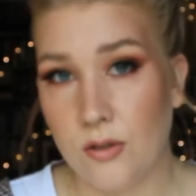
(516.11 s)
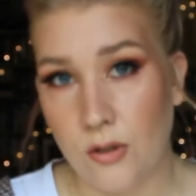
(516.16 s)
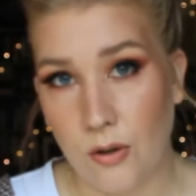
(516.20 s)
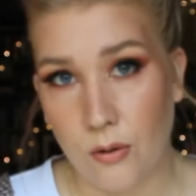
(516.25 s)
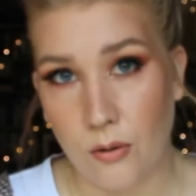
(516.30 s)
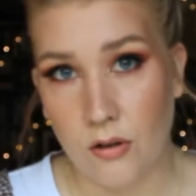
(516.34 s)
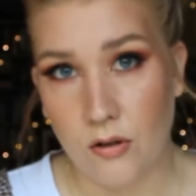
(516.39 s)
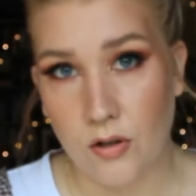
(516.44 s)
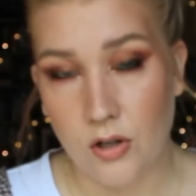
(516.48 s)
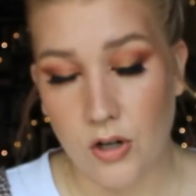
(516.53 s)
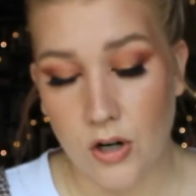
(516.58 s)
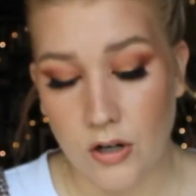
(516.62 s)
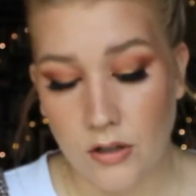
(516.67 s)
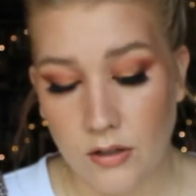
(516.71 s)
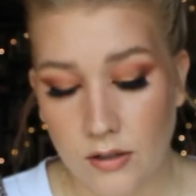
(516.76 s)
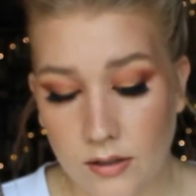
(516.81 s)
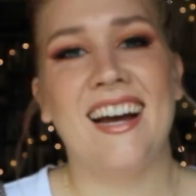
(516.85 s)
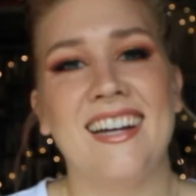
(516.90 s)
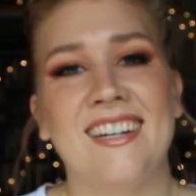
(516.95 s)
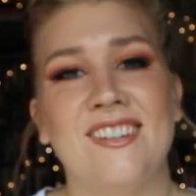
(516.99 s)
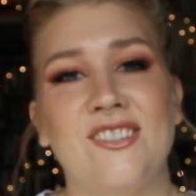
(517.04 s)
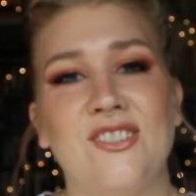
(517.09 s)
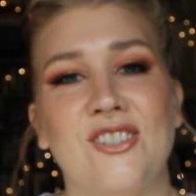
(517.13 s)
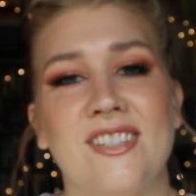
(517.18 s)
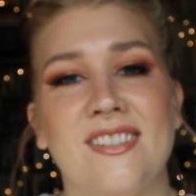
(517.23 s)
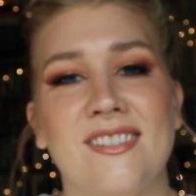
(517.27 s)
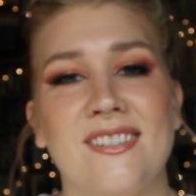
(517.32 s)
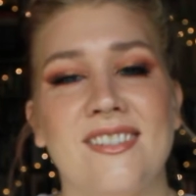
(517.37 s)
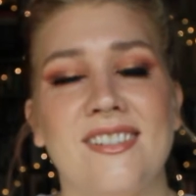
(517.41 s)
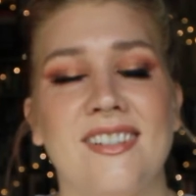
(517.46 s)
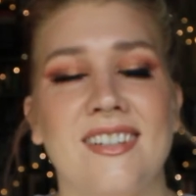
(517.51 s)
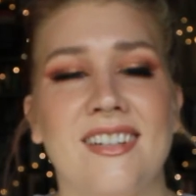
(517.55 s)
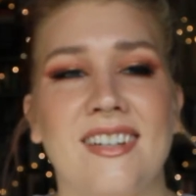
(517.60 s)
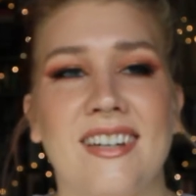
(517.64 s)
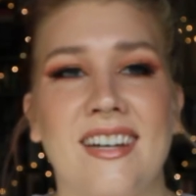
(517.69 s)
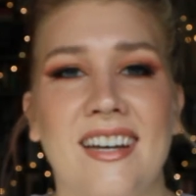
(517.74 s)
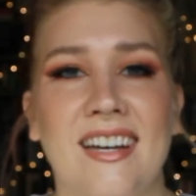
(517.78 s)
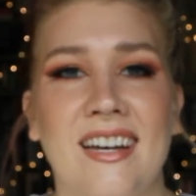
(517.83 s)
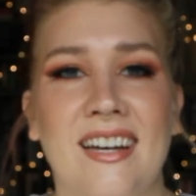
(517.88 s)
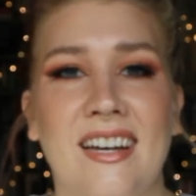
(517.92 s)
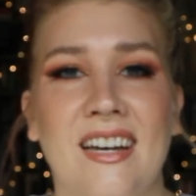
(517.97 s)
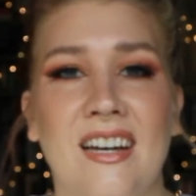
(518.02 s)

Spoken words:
sewed the darts. I just